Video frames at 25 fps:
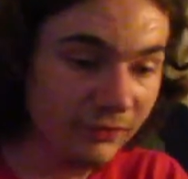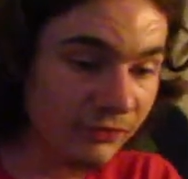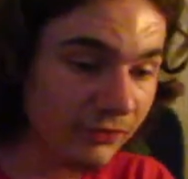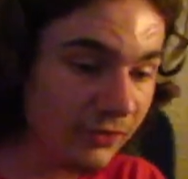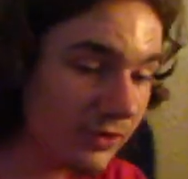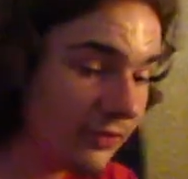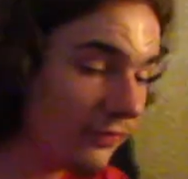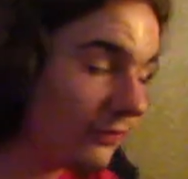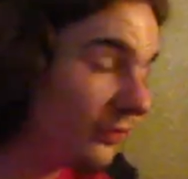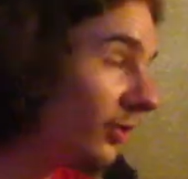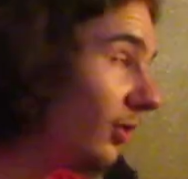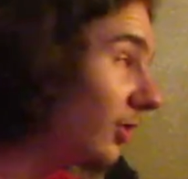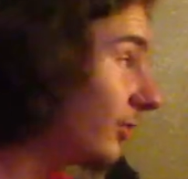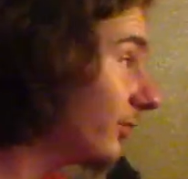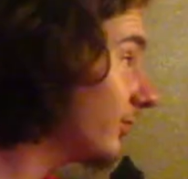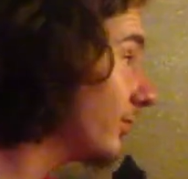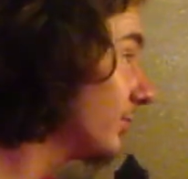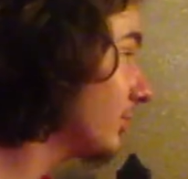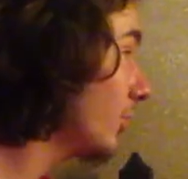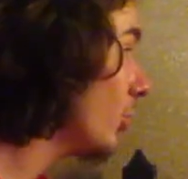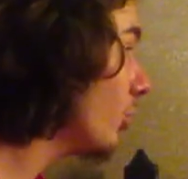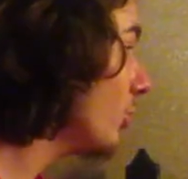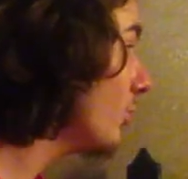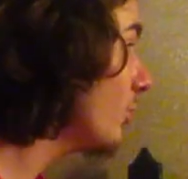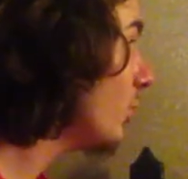For the far
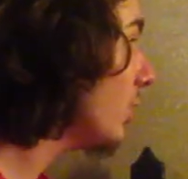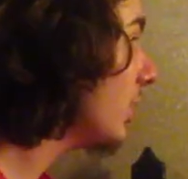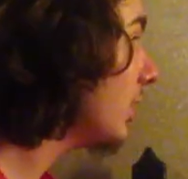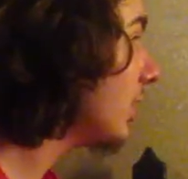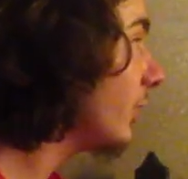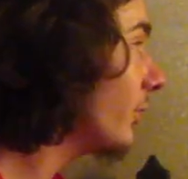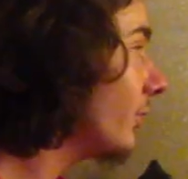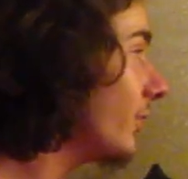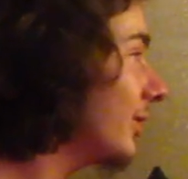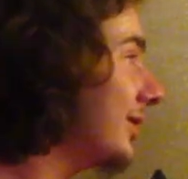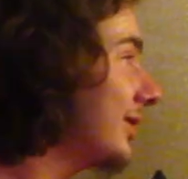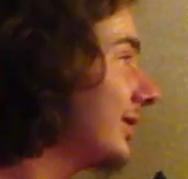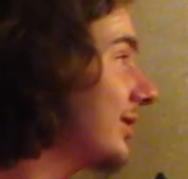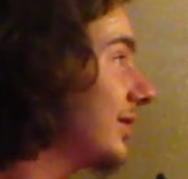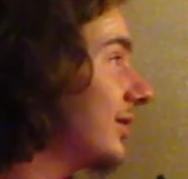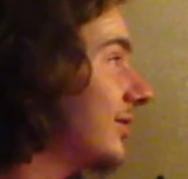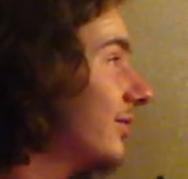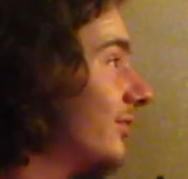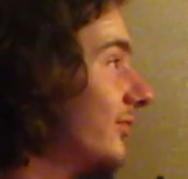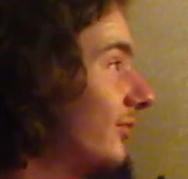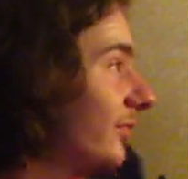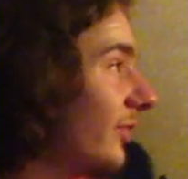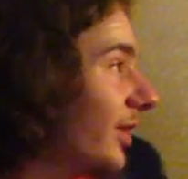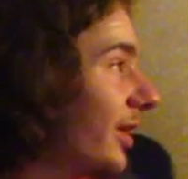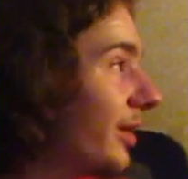from home one, I wanted to
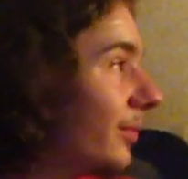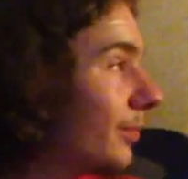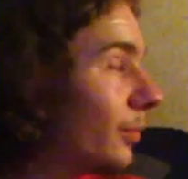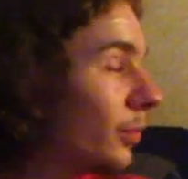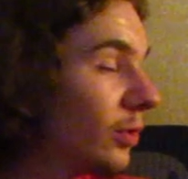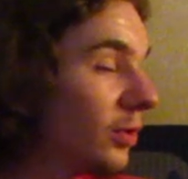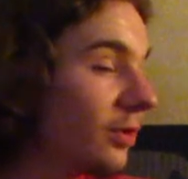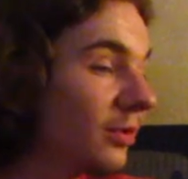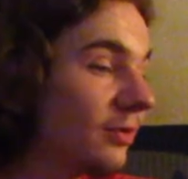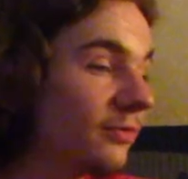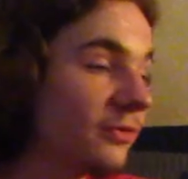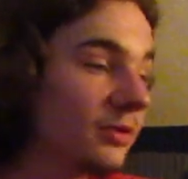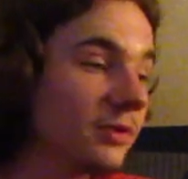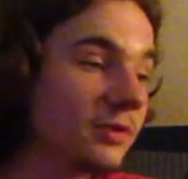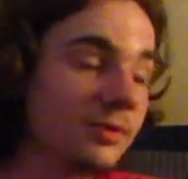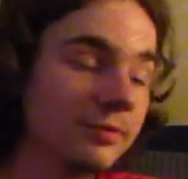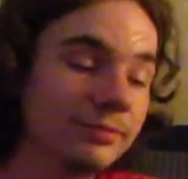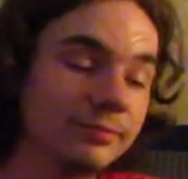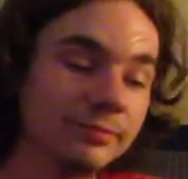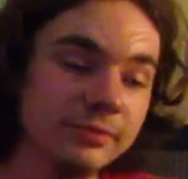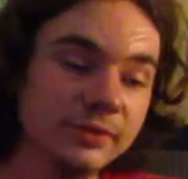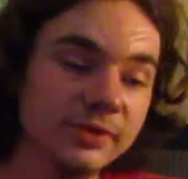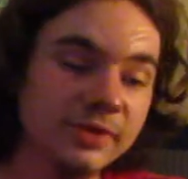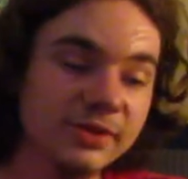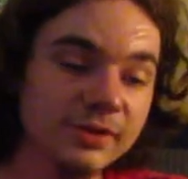convey more of a
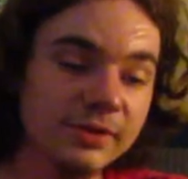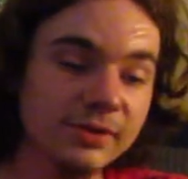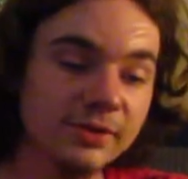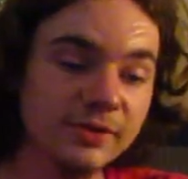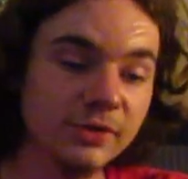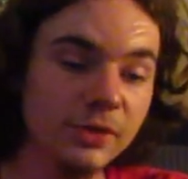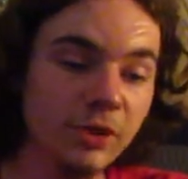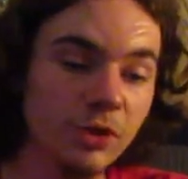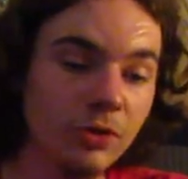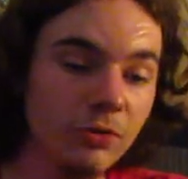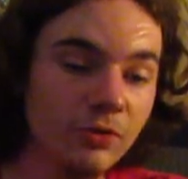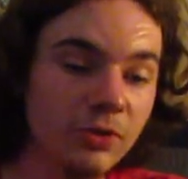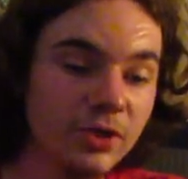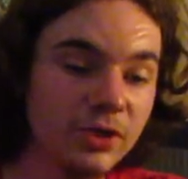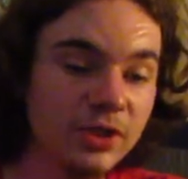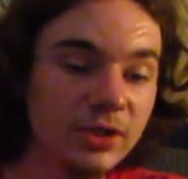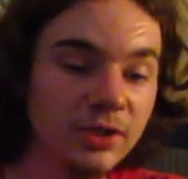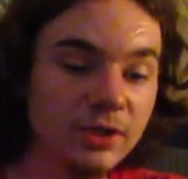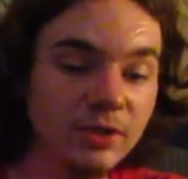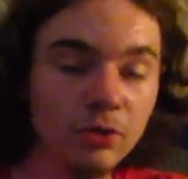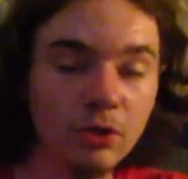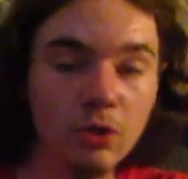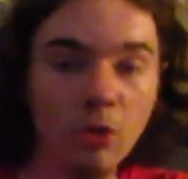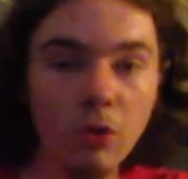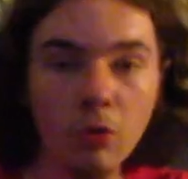
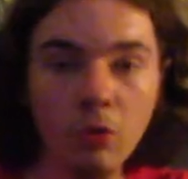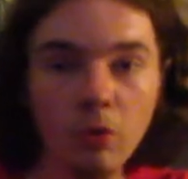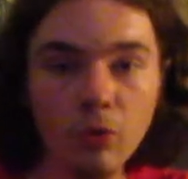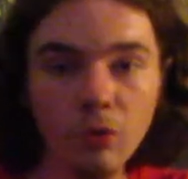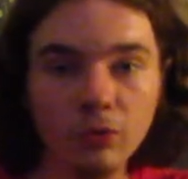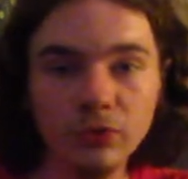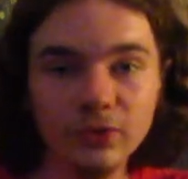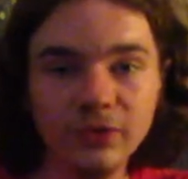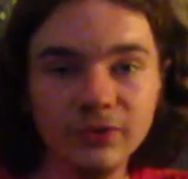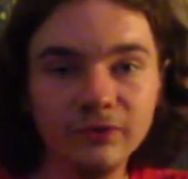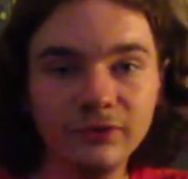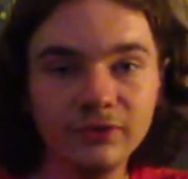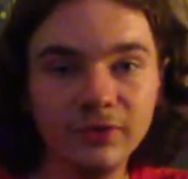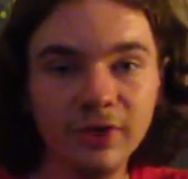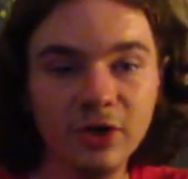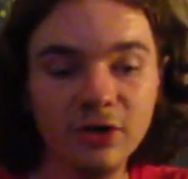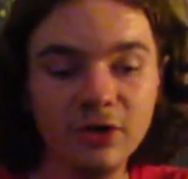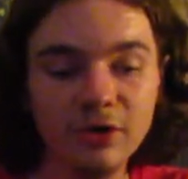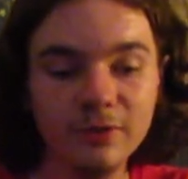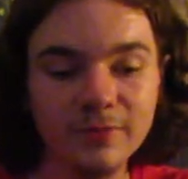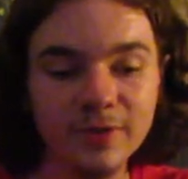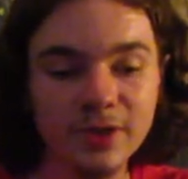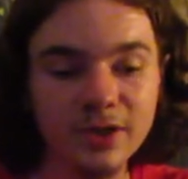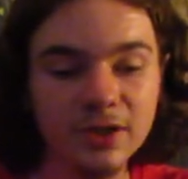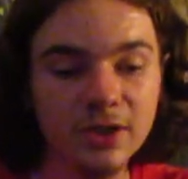snowy, cold
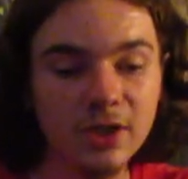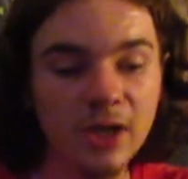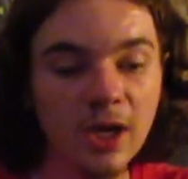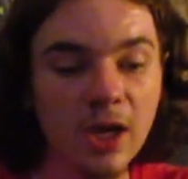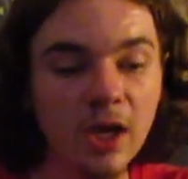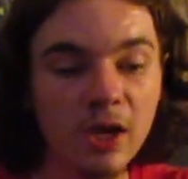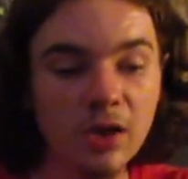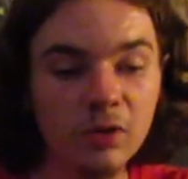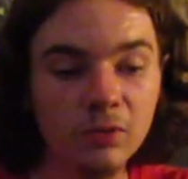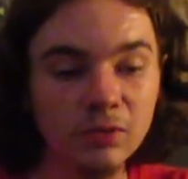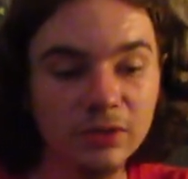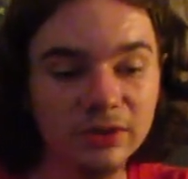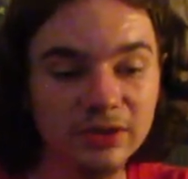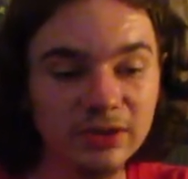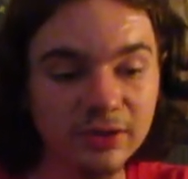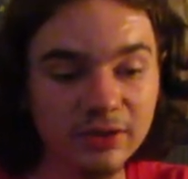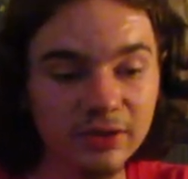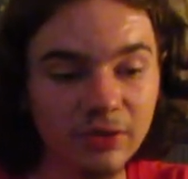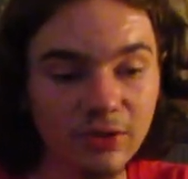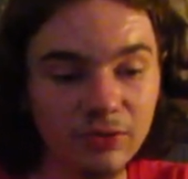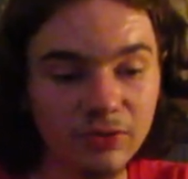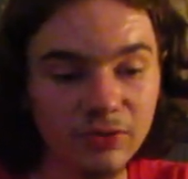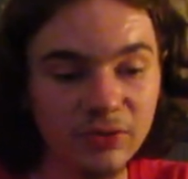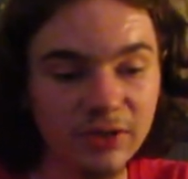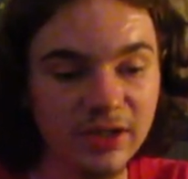environment with a
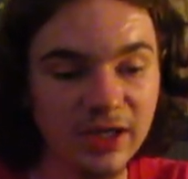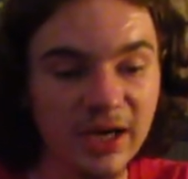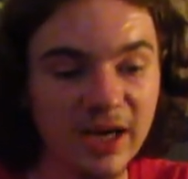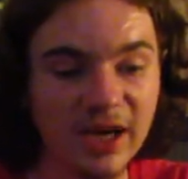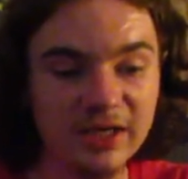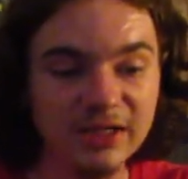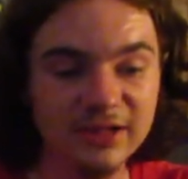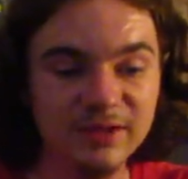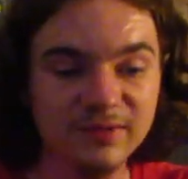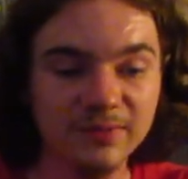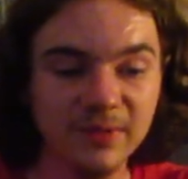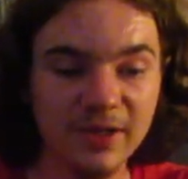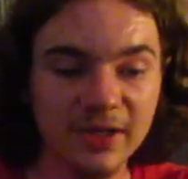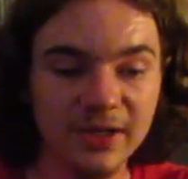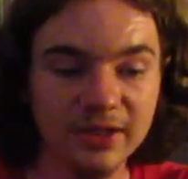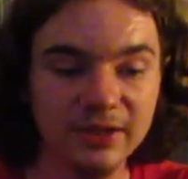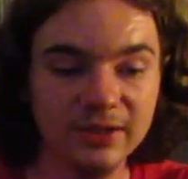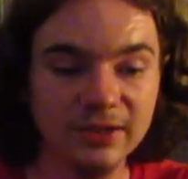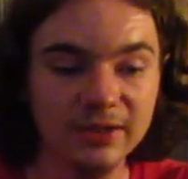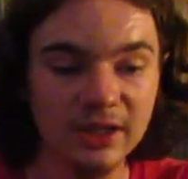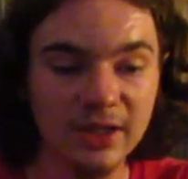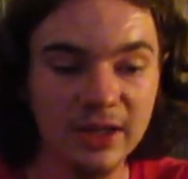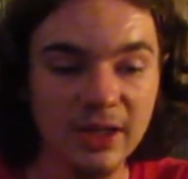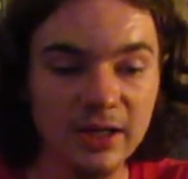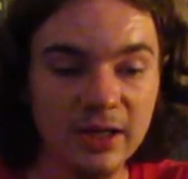lonely aspect